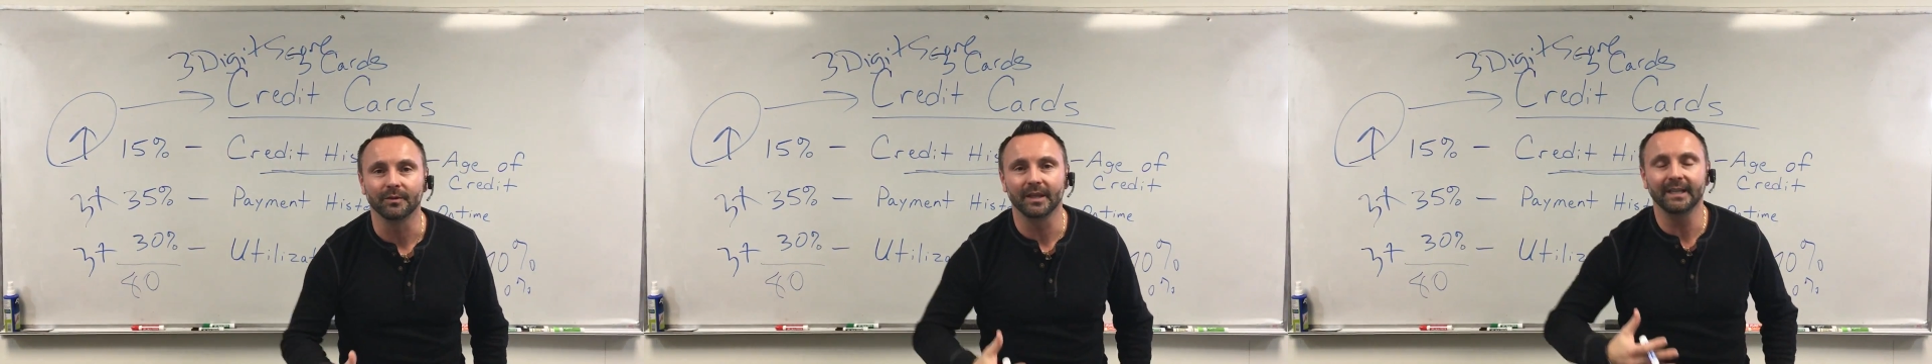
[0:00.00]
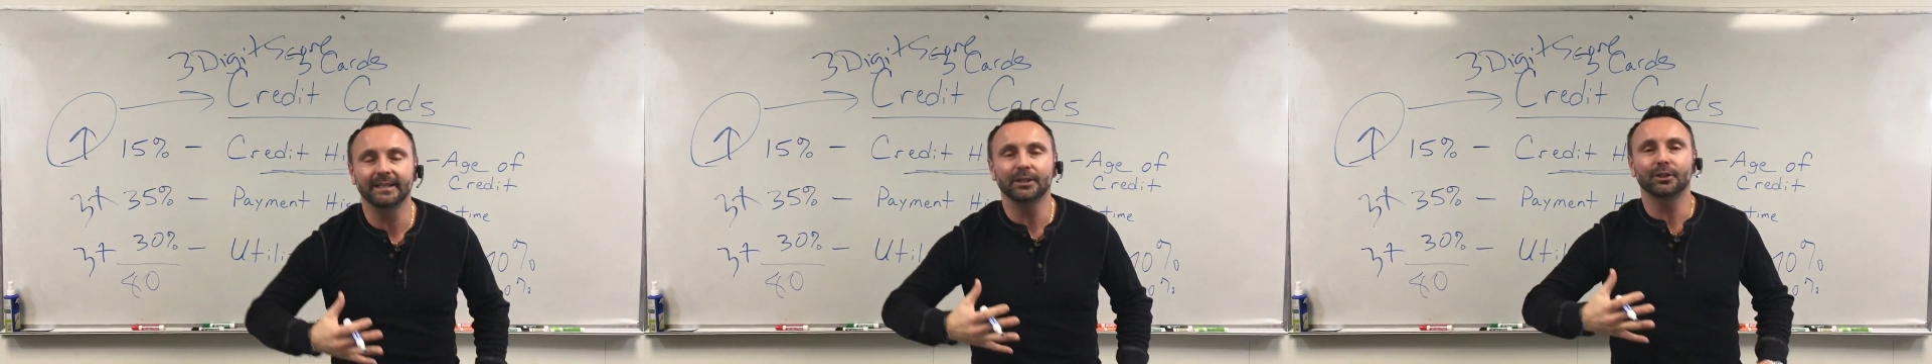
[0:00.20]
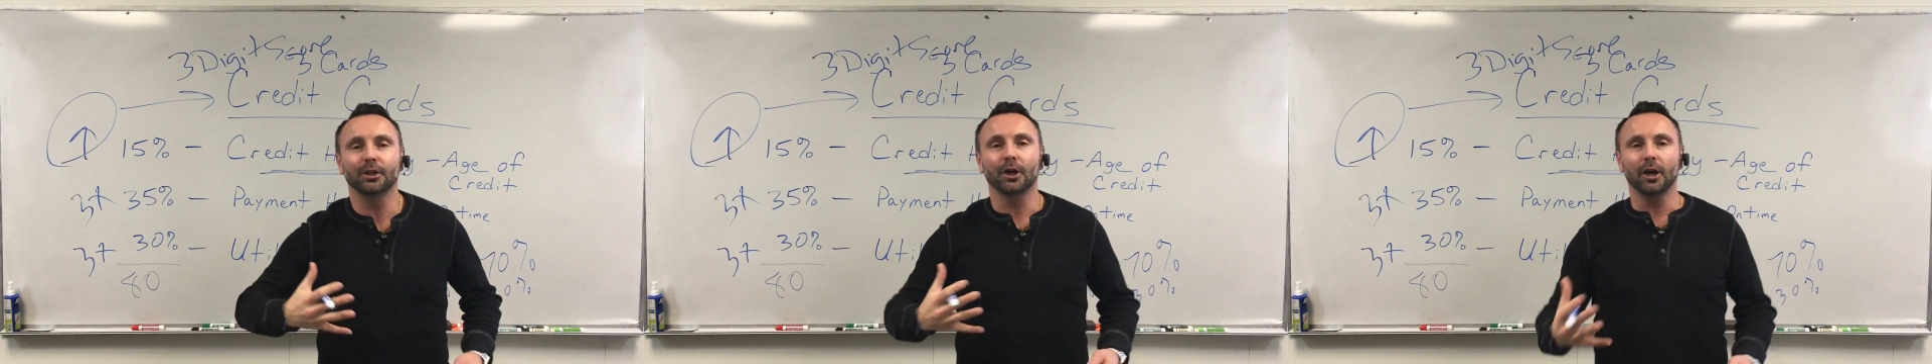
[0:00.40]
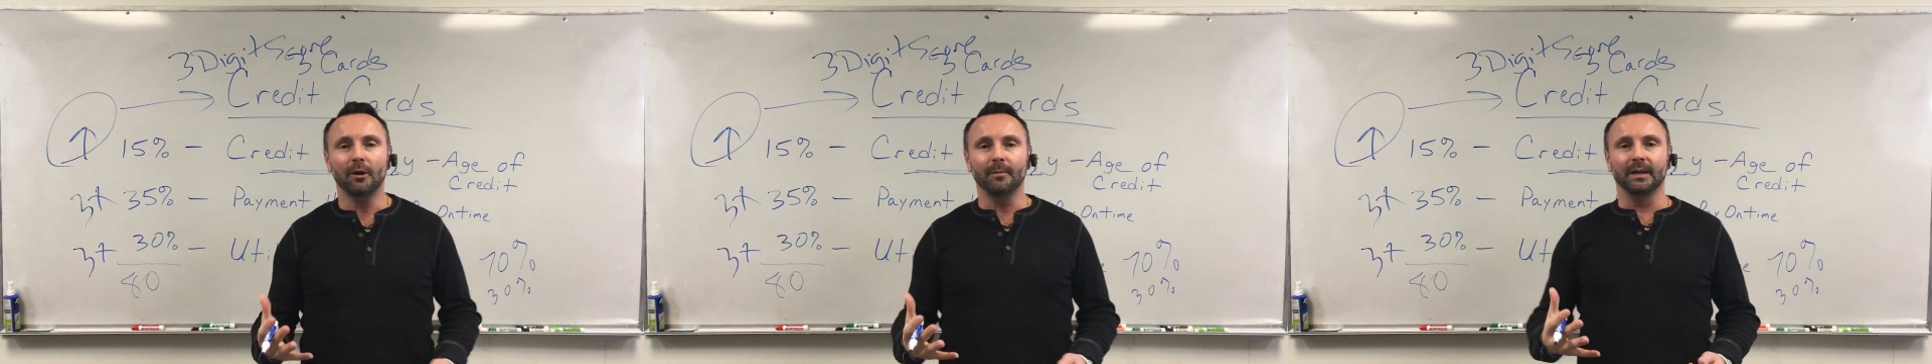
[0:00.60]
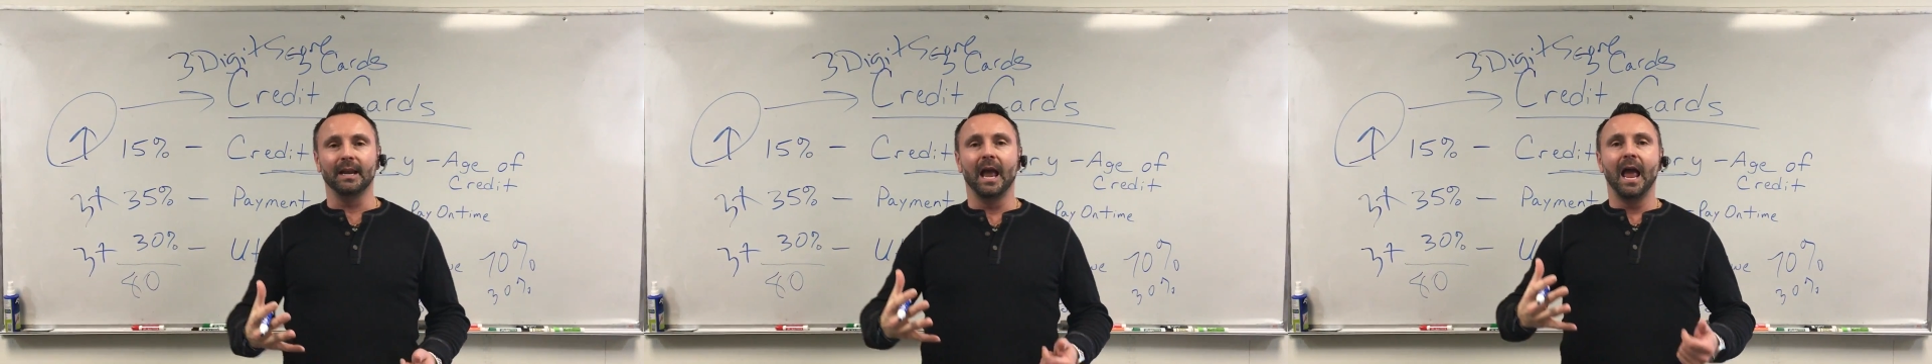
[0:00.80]
They
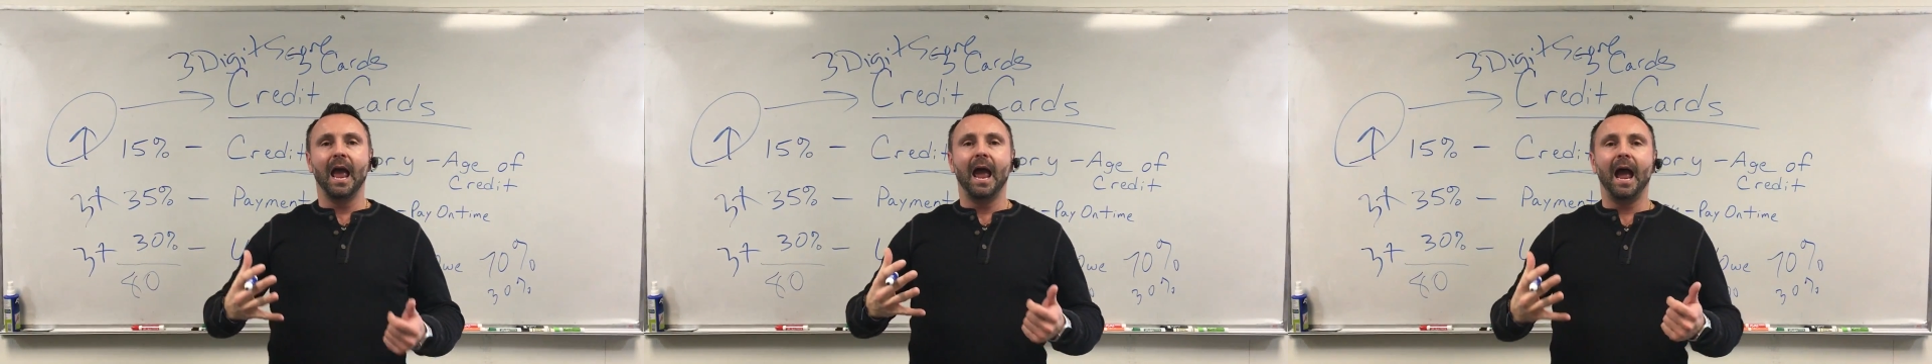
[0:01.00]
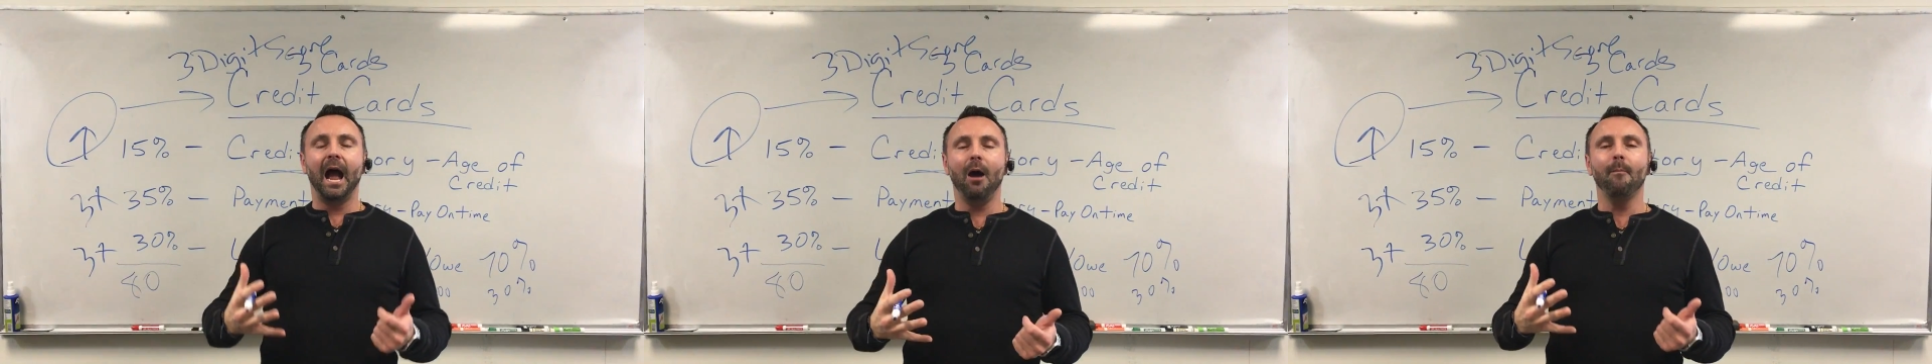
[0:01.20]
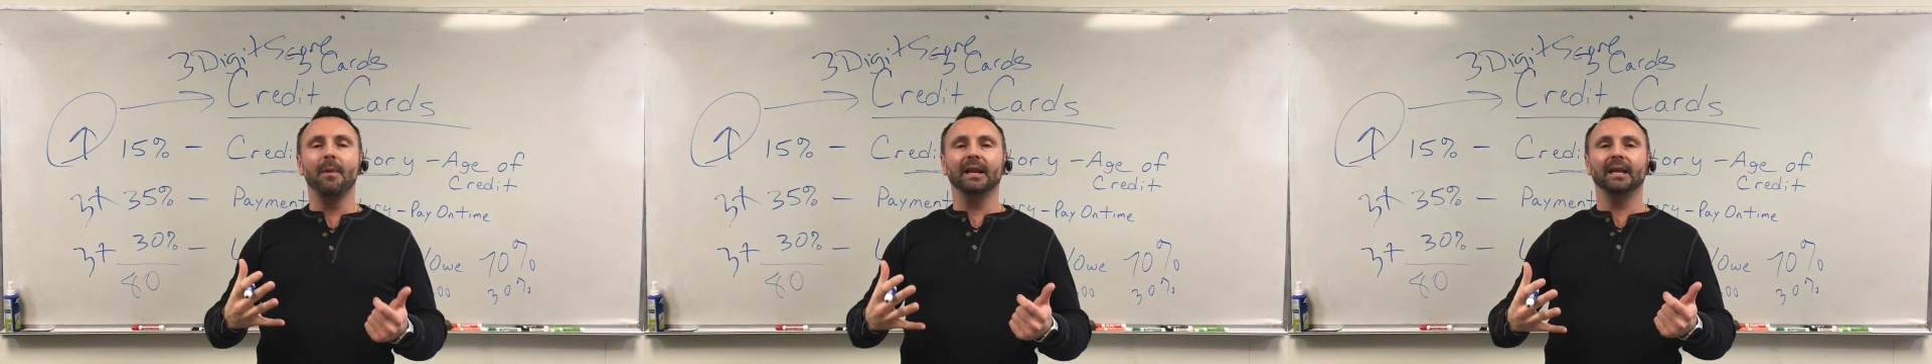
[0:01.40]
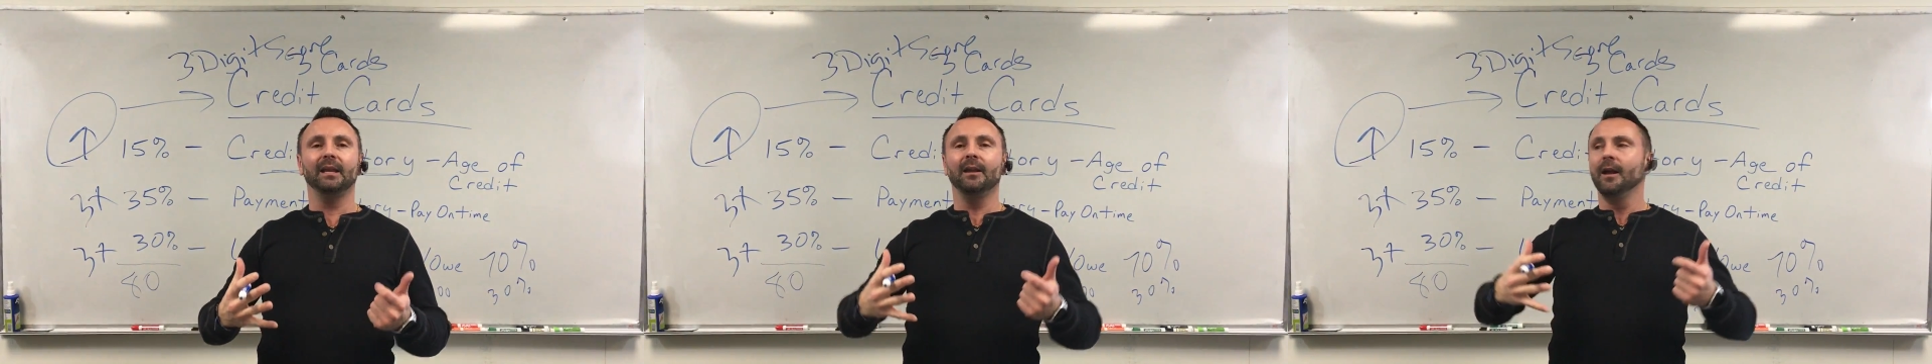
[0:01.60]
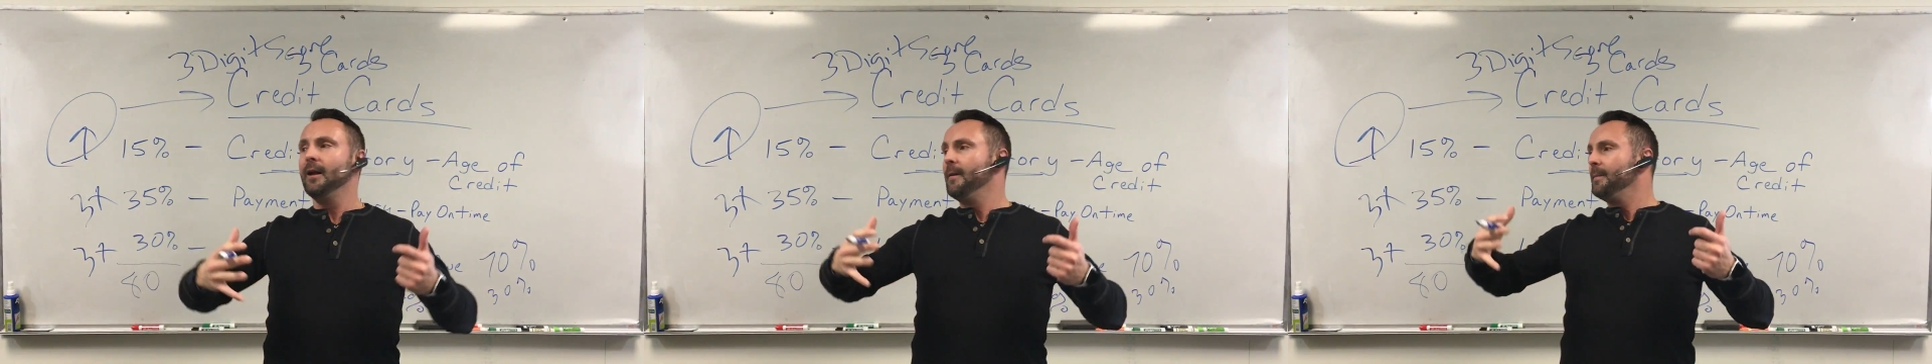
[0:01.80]
determine how
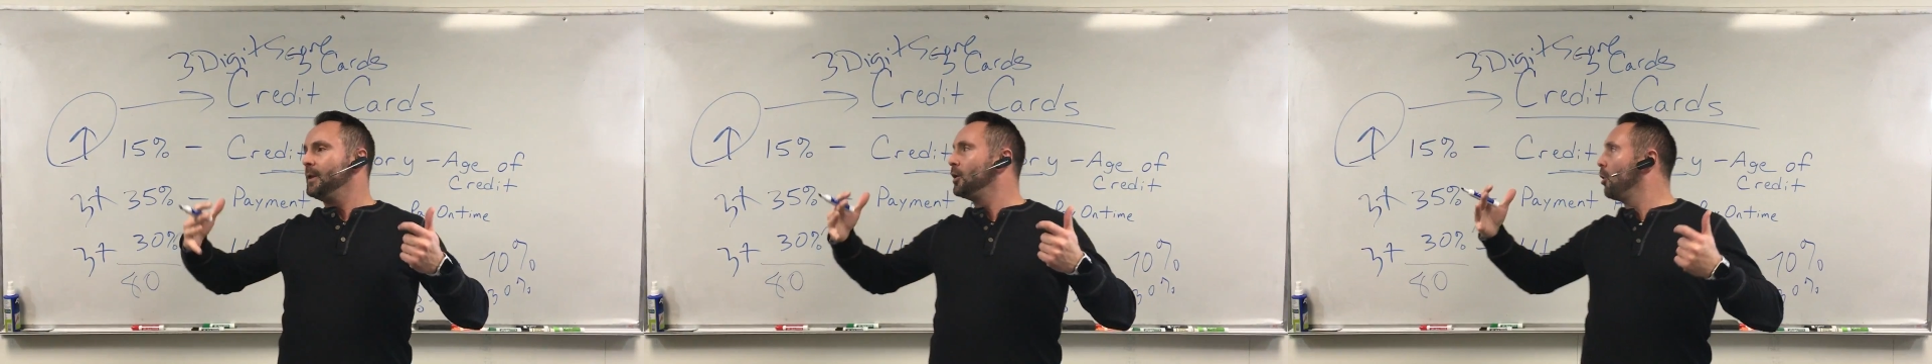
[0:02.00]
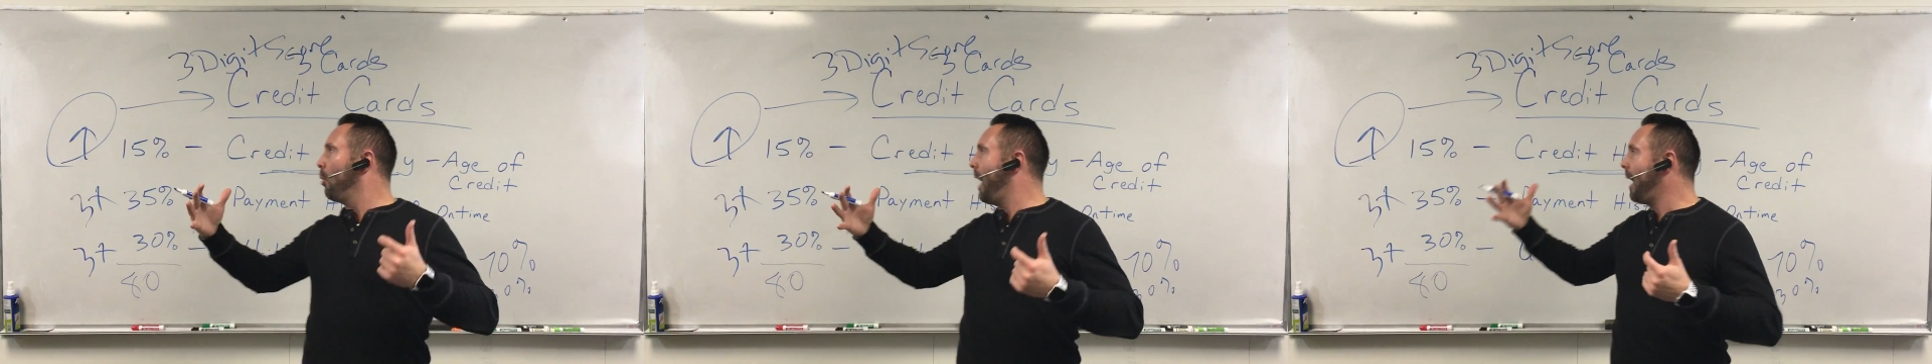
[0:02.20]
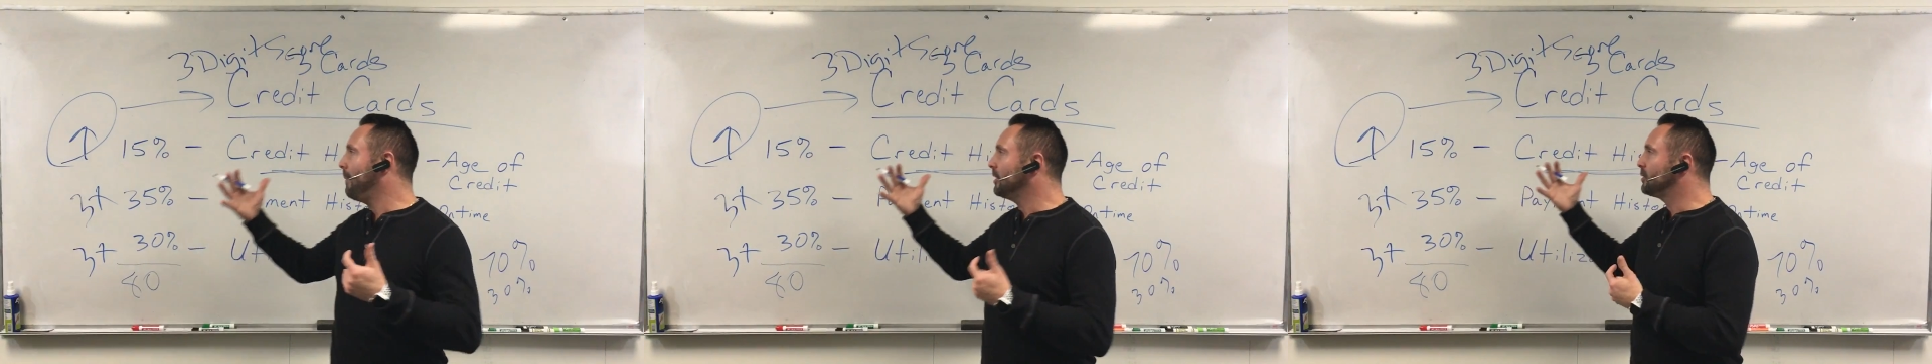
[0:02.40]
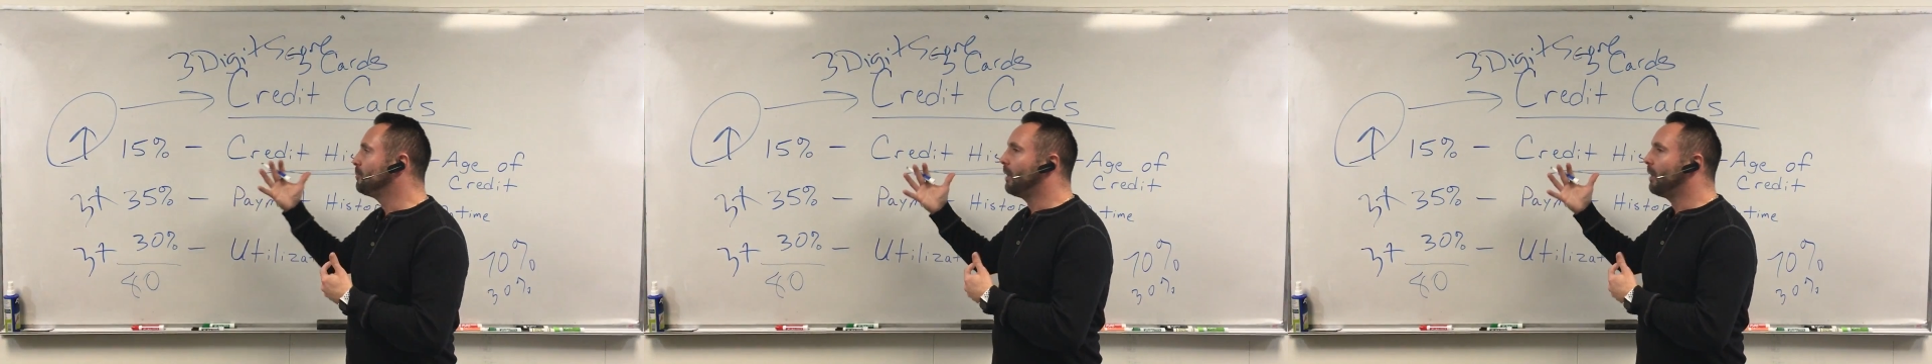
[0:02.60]
much